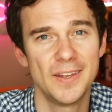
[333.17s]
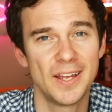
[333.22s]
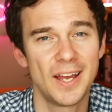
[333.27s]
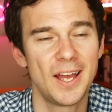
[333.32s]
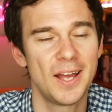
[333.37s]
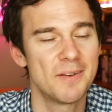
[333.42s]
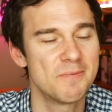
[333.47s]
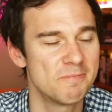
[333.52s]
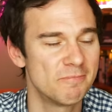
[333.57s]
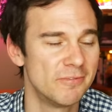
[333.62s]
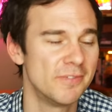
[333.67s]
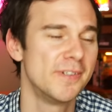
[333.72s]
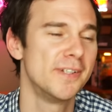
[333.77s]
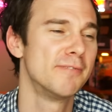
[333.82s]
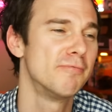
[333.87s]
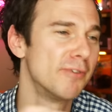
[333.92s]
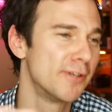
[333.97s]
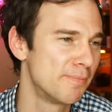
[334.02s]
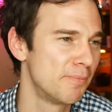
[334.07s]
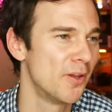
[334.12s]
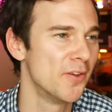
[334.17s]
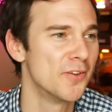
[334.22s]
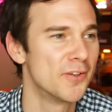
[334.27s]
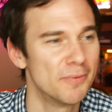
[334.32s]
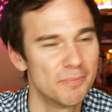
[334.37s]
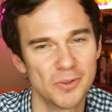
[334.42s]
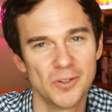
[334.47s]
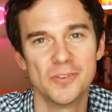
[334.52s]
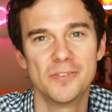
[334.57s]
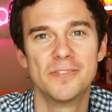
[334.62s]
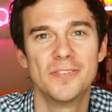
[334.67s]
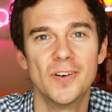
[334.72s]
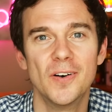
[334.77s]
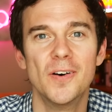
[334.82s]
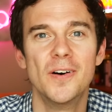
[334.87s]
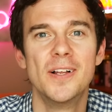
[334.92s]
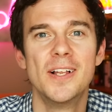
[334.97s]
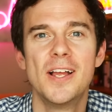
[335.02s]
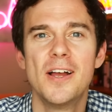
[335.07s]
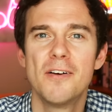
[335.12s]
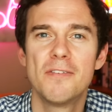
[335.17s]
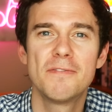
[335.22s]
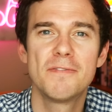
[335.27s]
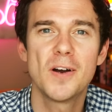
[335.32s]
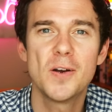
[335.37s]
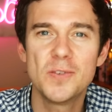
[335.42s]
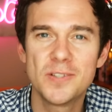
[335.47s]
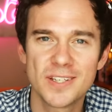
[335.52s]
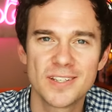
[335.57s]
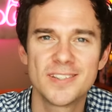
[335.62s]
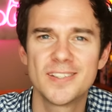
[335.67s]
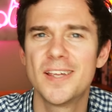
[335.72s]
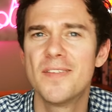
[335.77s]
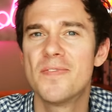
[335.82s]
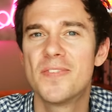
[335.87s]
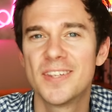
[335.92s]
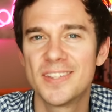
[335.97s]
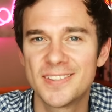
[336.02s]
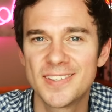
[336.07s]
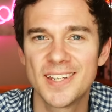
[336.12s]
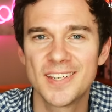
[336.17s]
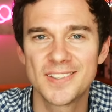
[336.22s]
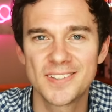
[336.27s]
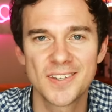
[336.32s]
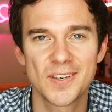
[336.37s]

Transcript: that is responsible for photosynthesis,